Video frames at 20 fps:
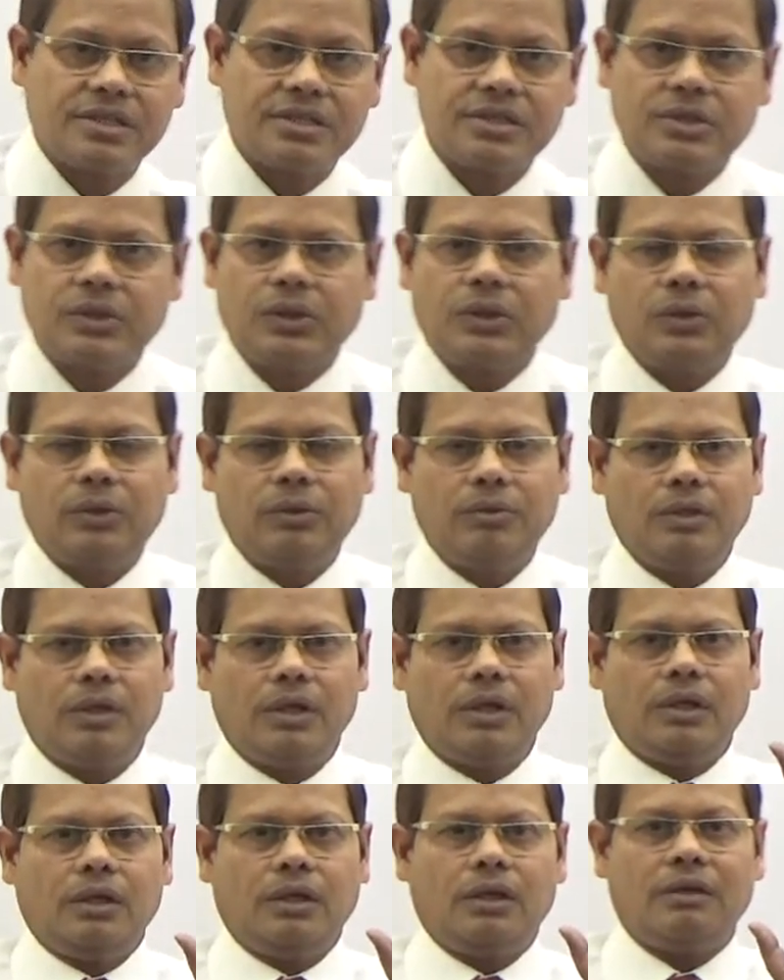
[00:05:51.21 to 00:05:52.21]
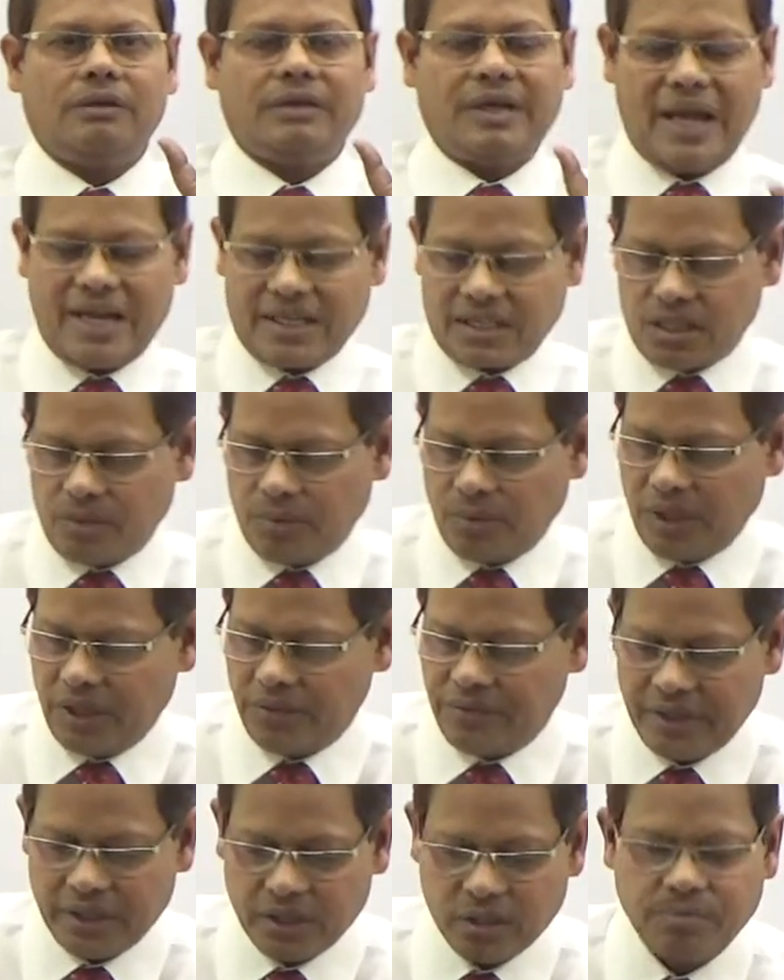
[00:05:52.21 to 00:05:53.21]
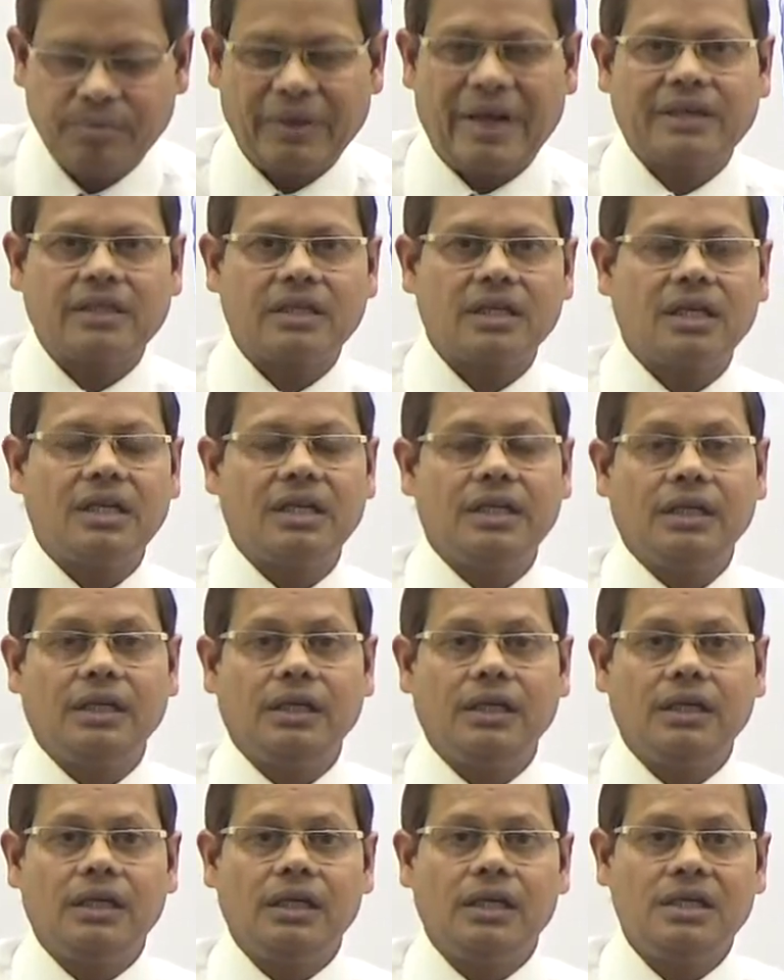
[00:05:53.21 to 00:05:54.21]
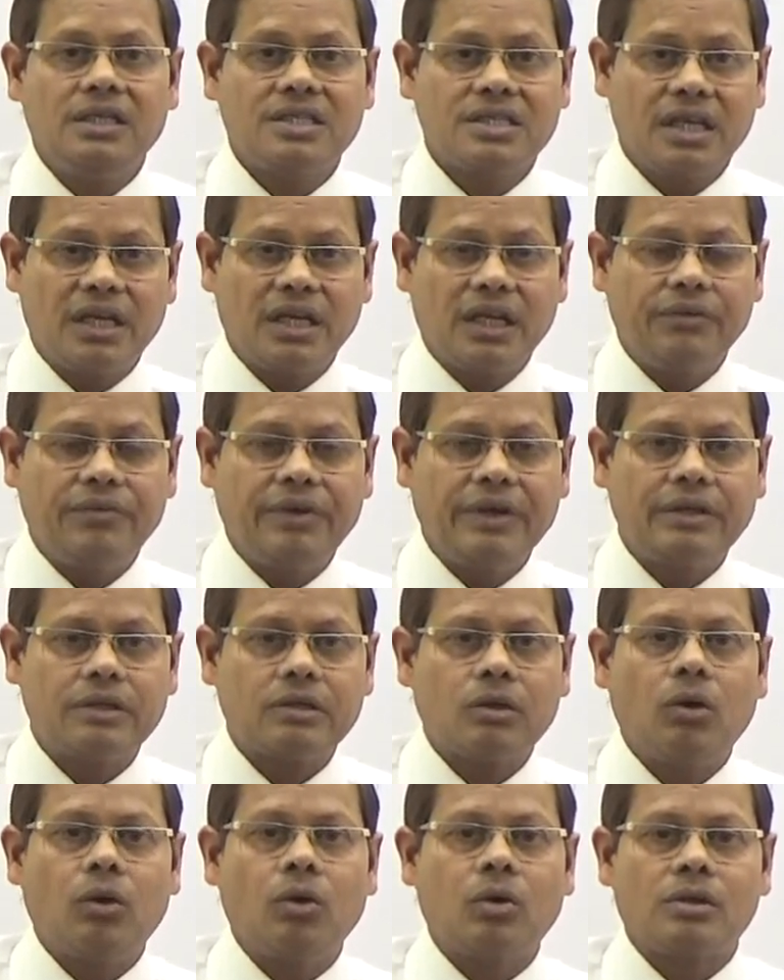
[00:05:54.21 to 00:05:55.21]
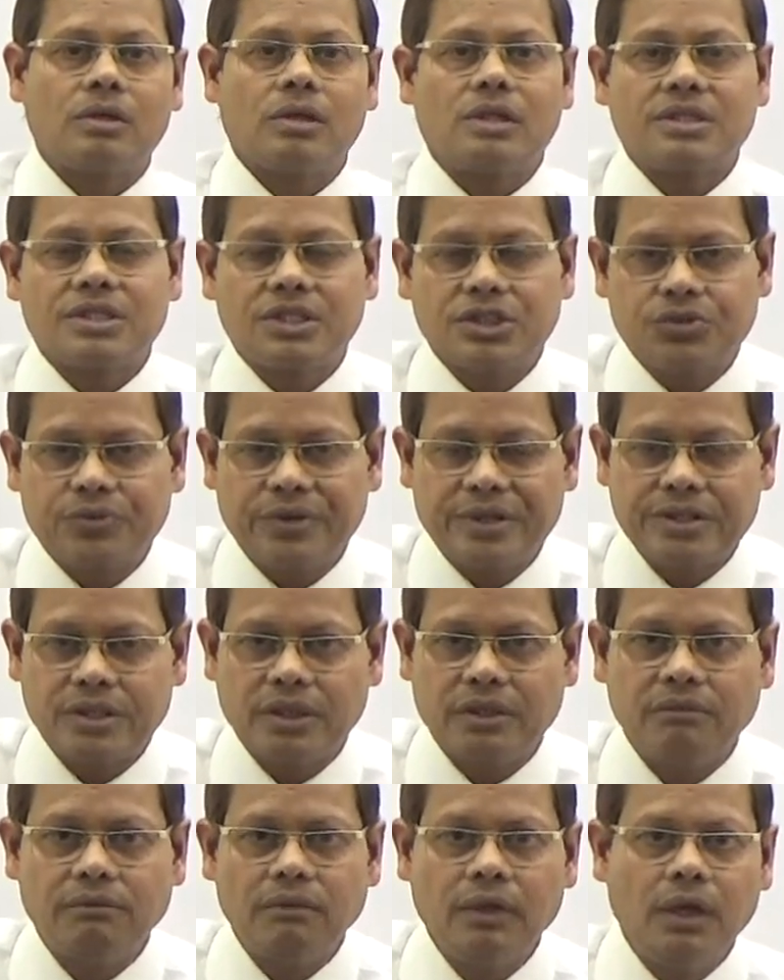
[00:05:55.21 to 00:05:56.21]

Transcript: So the taxable event practically is an event or situation